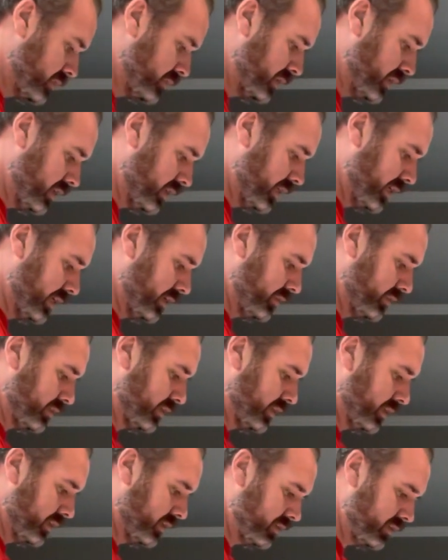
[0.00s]
be
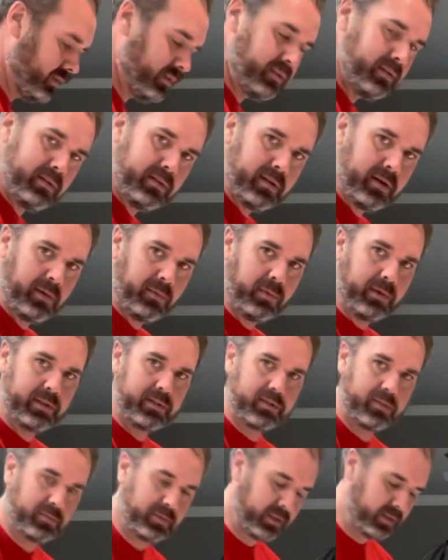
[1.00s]
unhealthy. I want
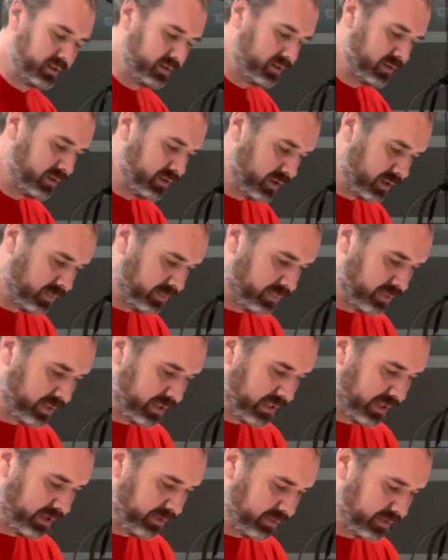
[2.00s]
it to be a
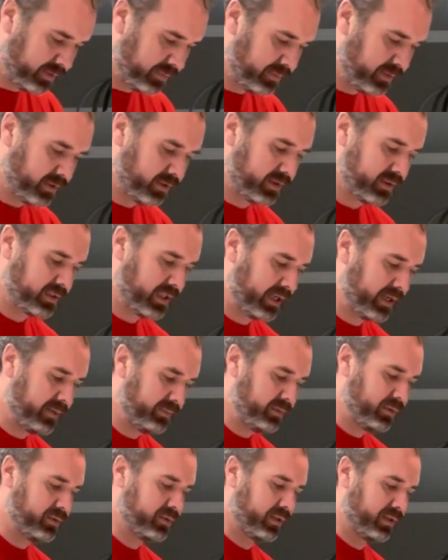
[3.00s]
pretty healthy meal because I am
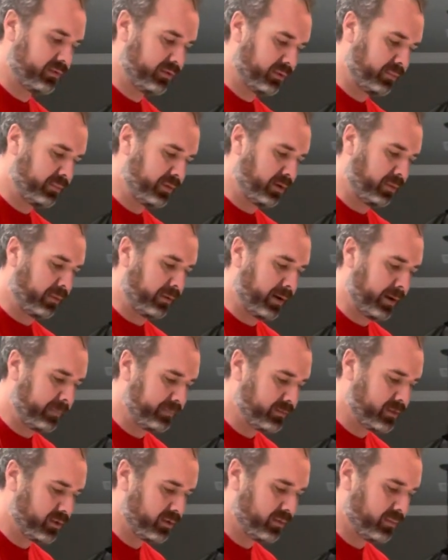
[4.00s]
using it for meal
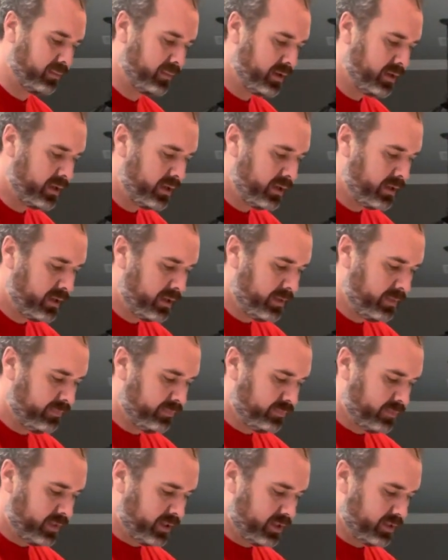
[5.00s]
prep too.
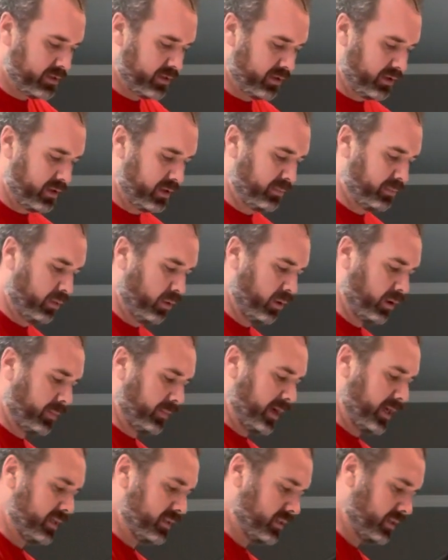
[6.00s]
So, and pork
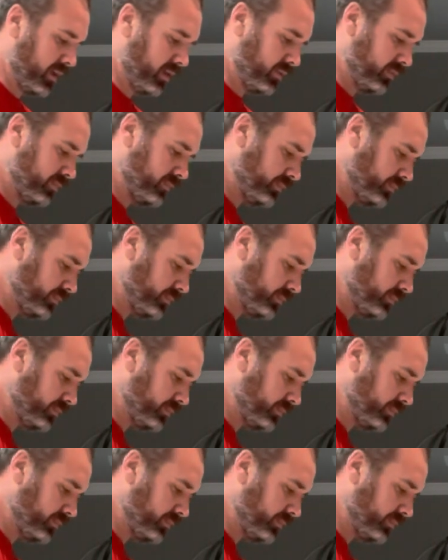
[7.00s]
by itself